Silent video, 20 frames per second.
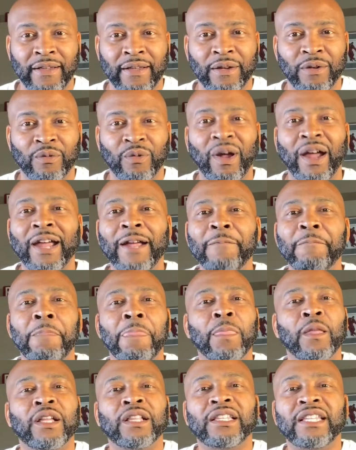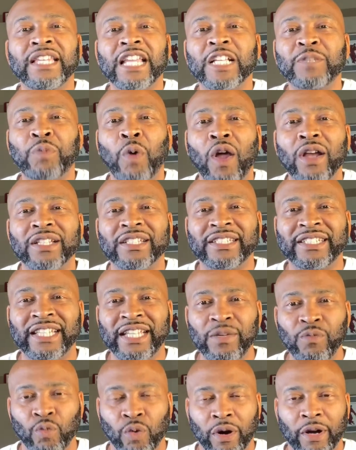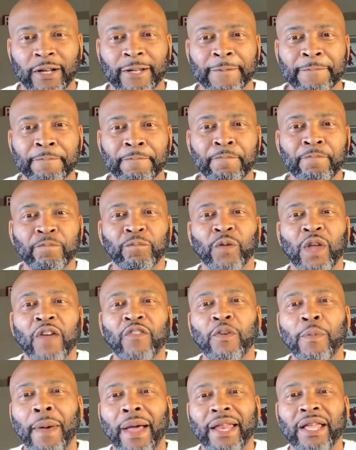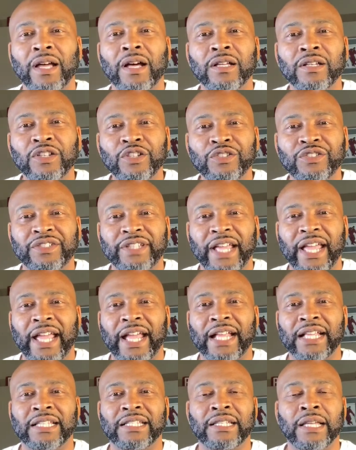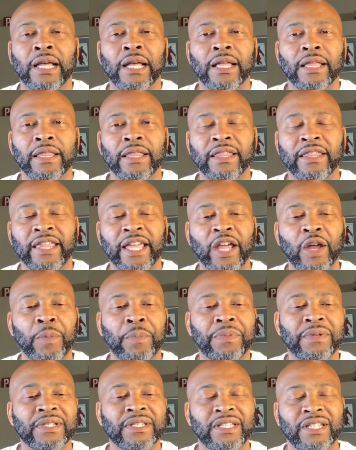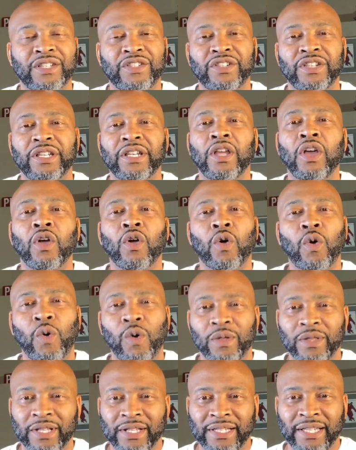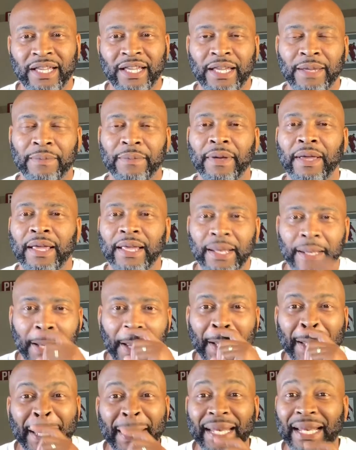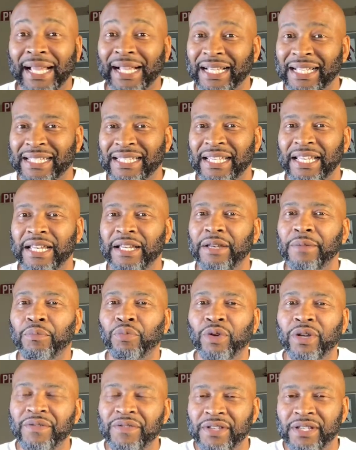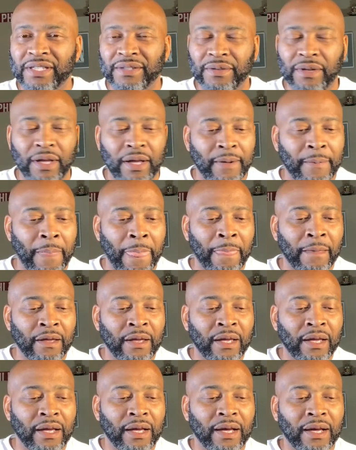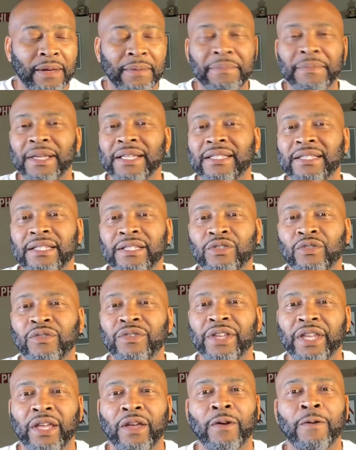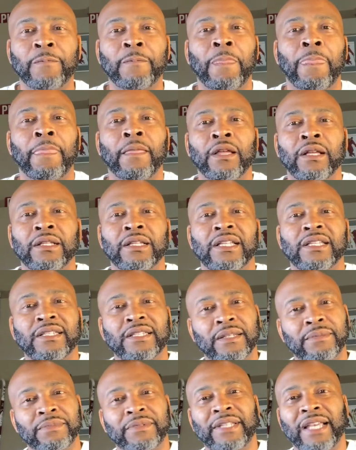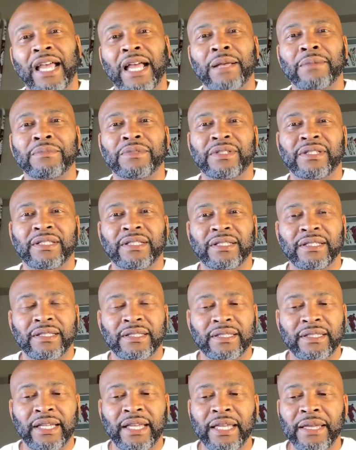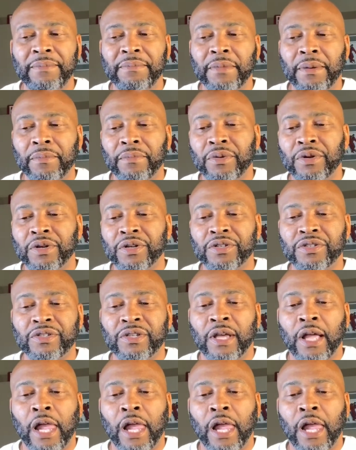right? The next part is teamwork. Everybody understands their position on the team. And again, like I said in the previous message or video, that sometimes team members'